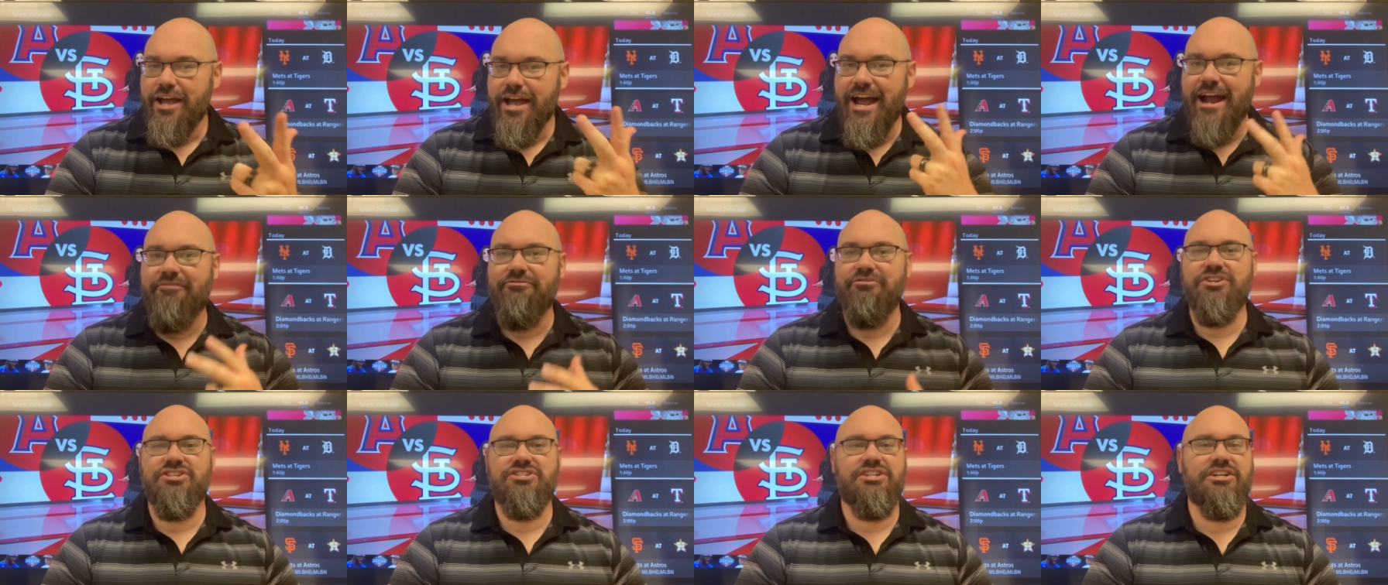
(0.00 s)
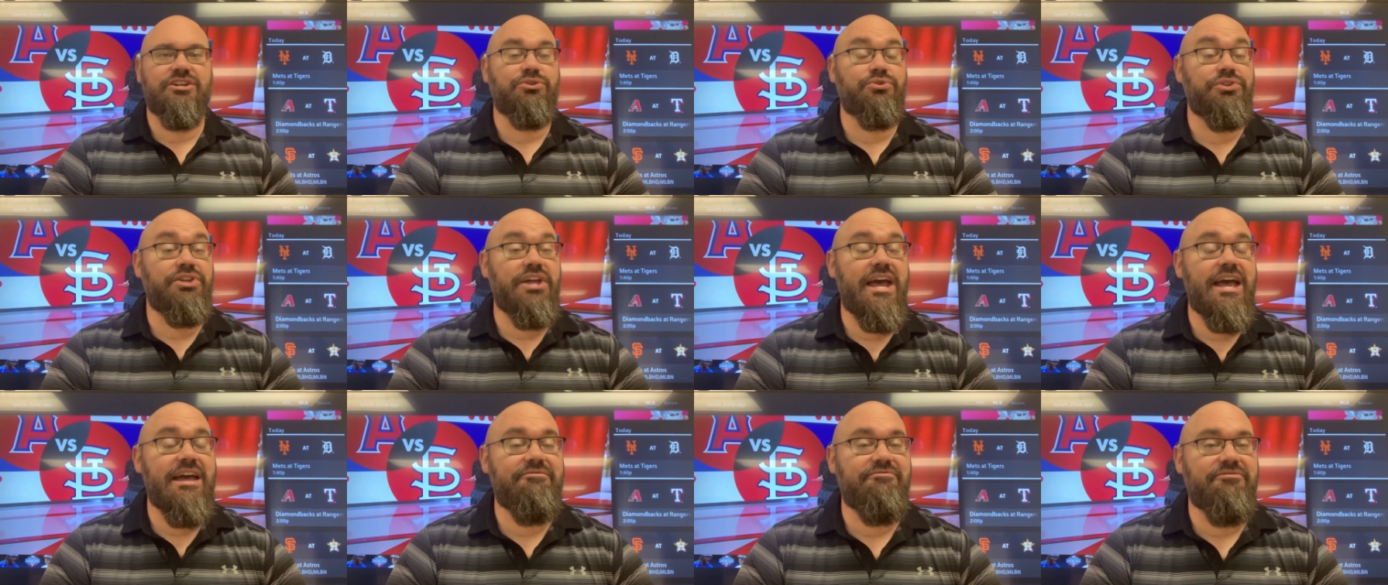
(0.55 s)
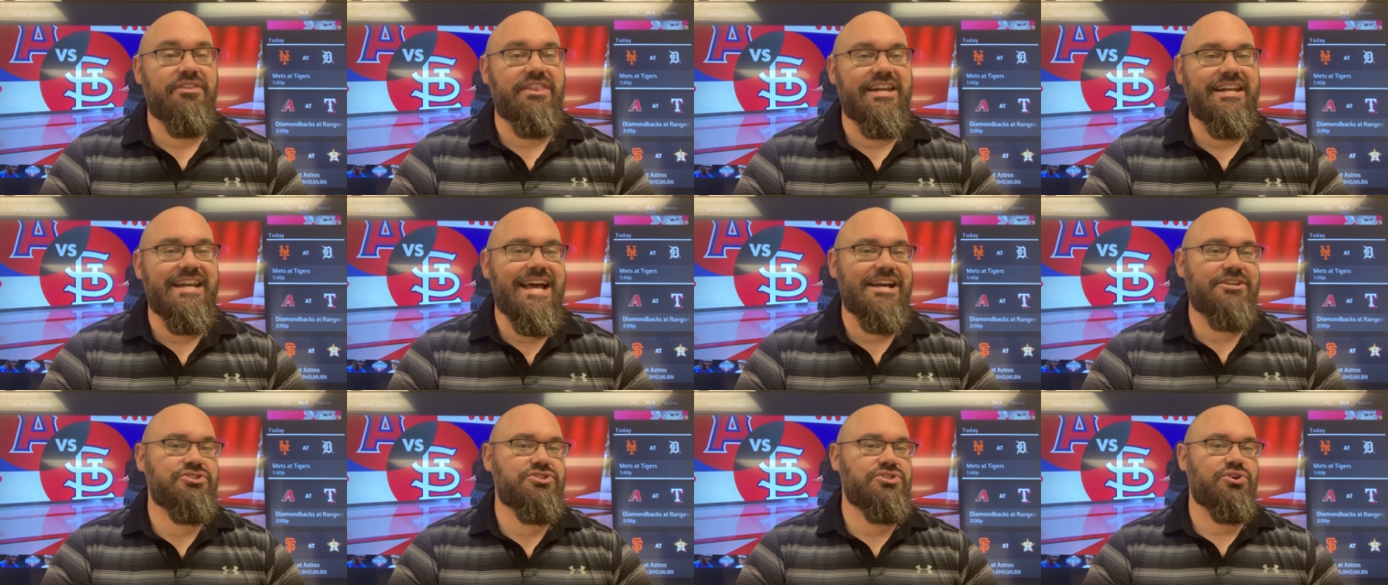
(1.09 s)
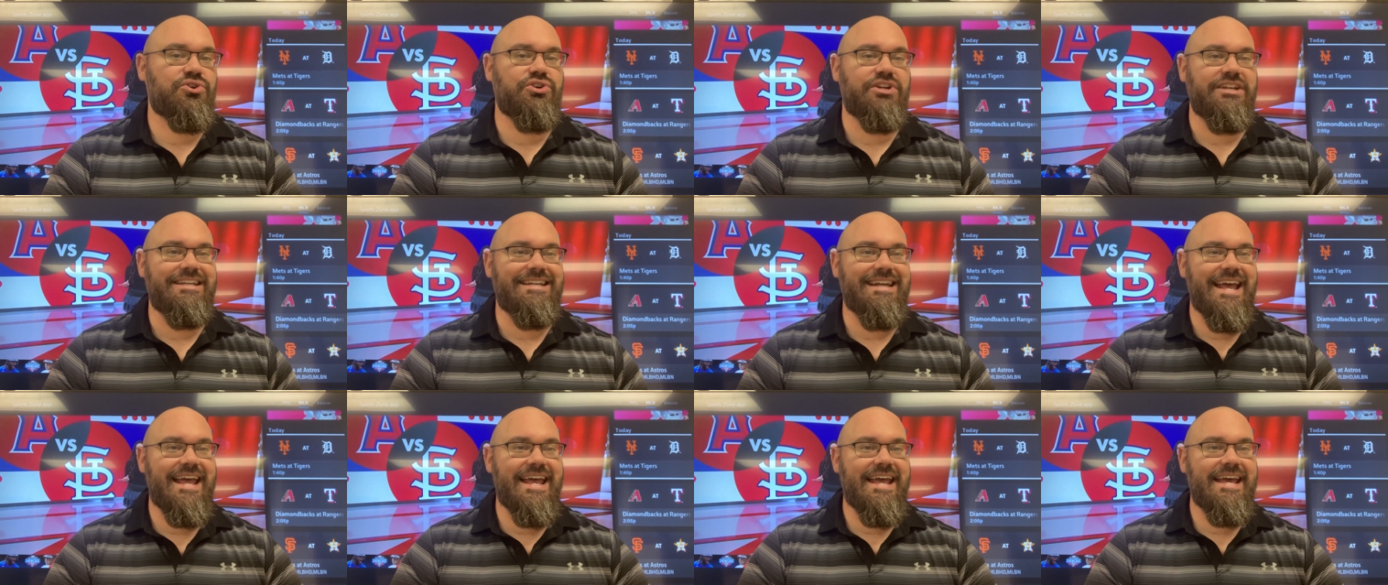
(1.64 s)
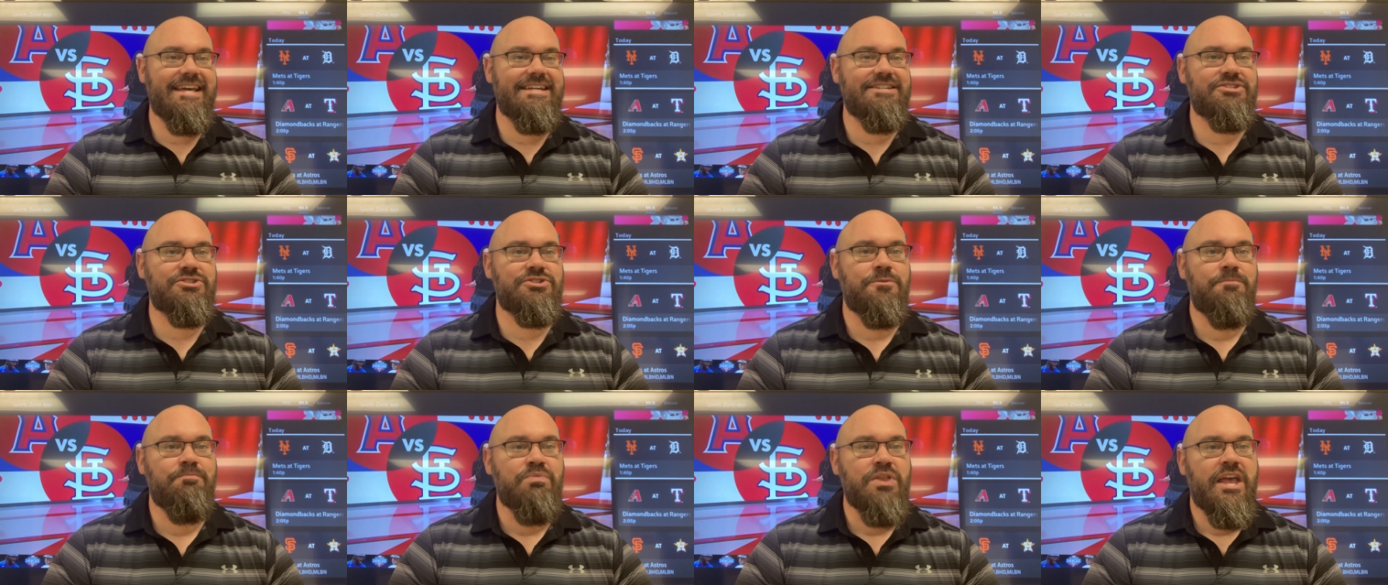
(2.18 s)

every single day for the next 30 days.